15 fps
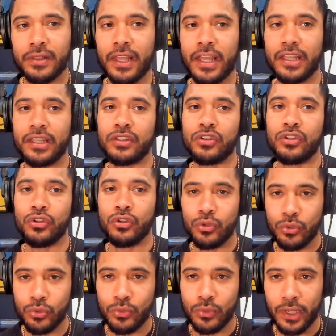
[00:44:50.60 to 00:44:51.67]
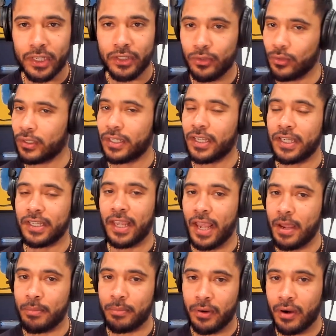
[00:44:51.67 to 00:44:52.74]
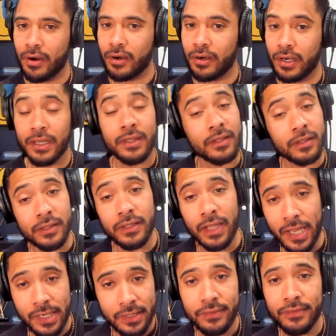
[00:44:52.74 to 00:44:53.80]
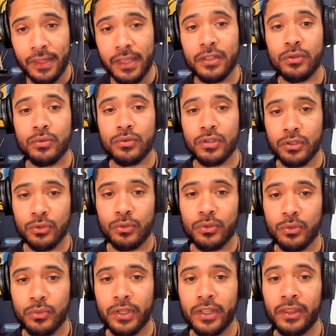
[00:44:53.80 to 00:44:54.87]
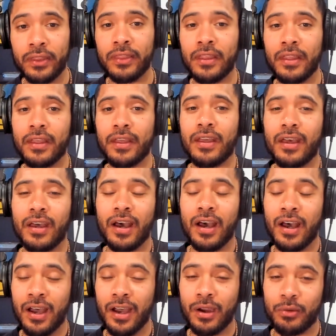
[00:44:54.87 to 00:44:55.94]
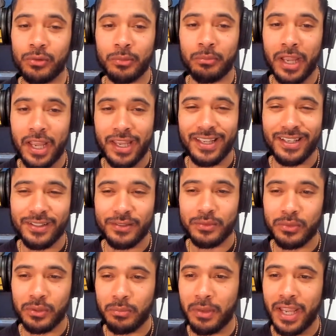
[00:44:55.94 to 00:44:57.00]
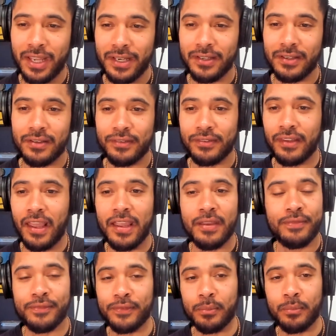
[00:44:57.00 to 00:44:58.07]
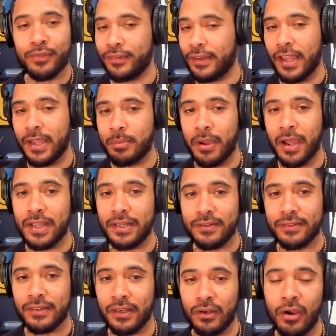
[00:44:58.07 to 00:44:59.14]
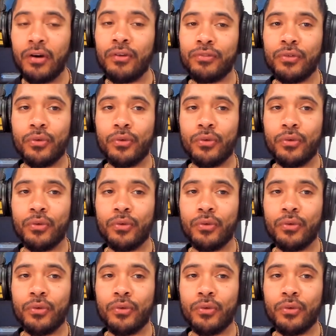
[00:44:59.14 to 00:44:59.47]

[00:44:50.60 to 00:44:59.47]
that you and your Kit Kat bar and the ladies that you canoodle with remain safe from snake bites in all